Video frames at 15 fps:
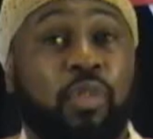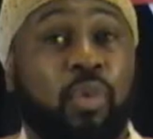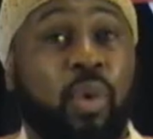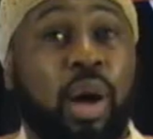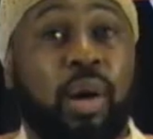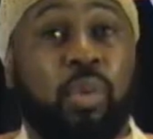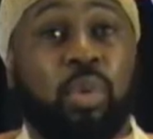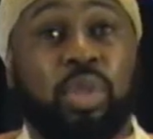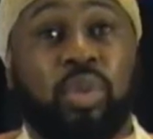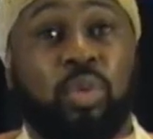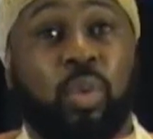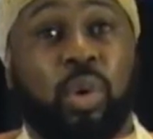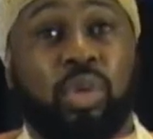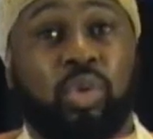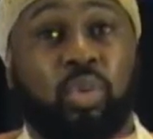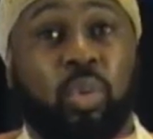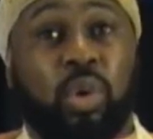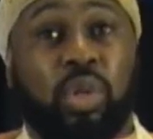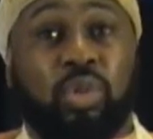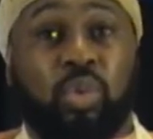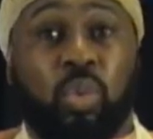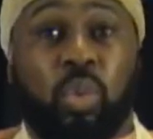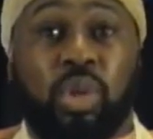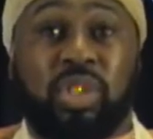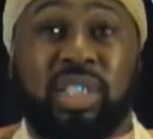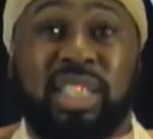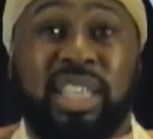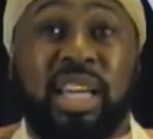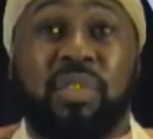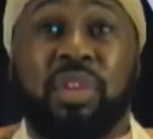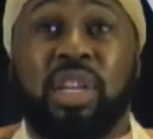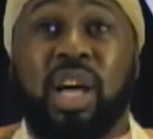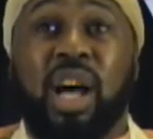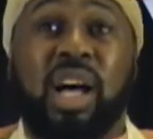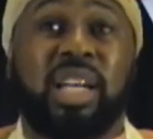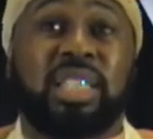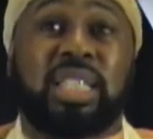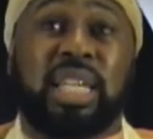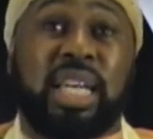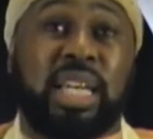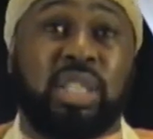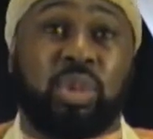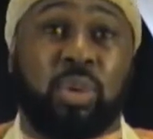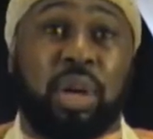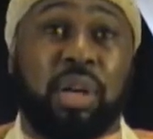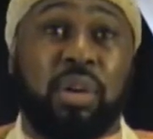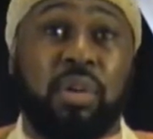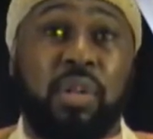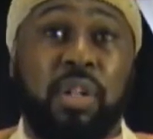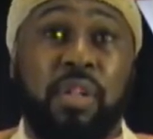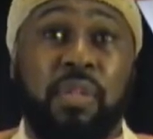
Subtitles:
of what was given unto Israel.